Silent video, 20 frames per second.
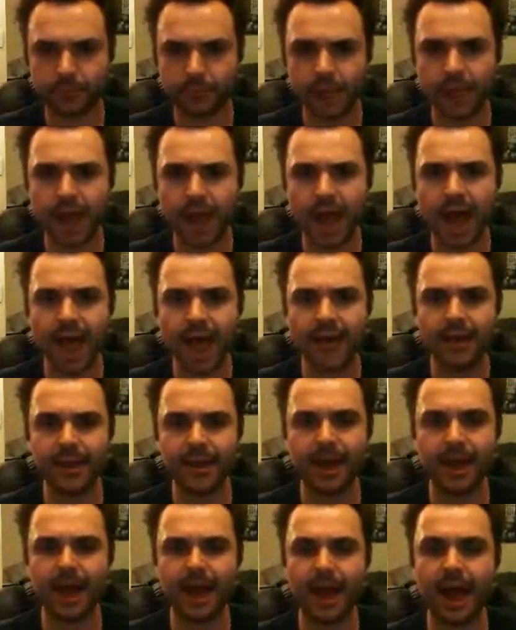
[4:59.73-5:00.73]

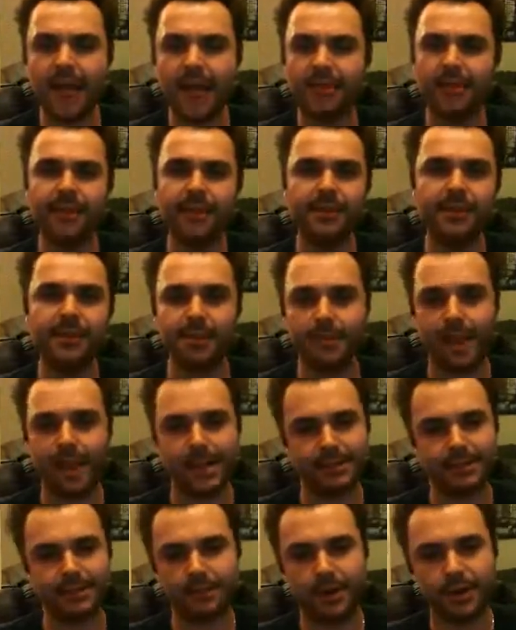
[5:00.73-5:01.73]
I think the
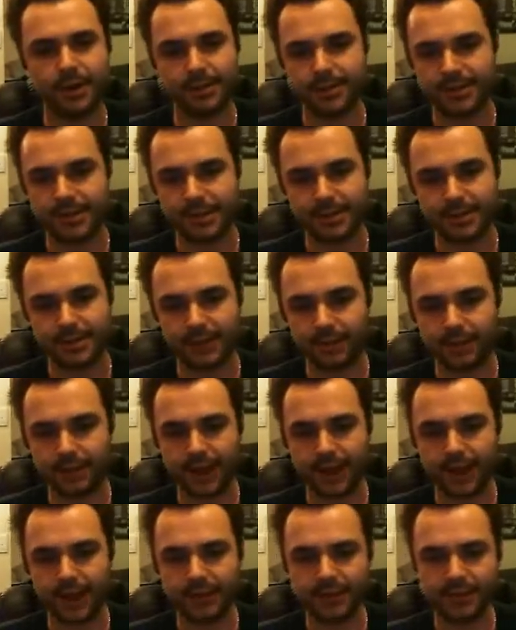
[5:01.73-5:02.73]
command squad is good.
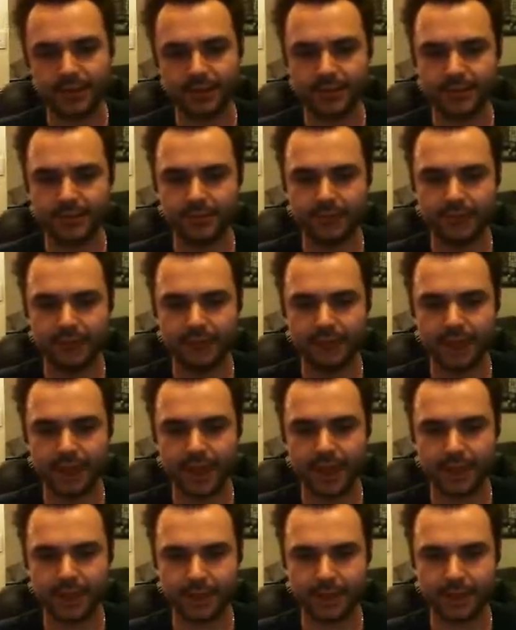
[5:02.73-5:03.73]
I generally really
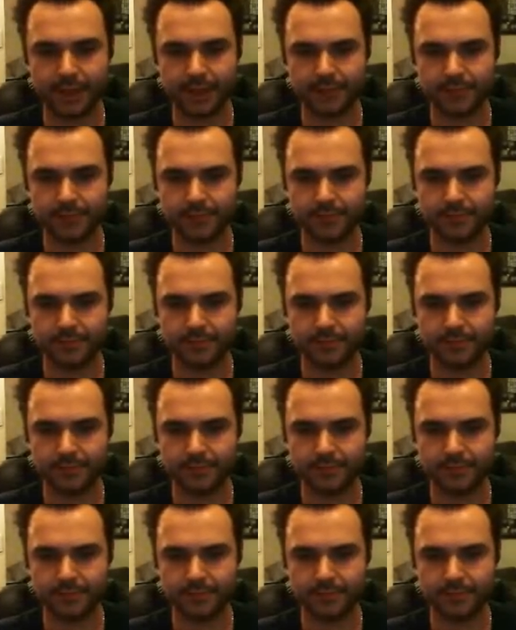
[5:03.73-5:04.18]
like command squads and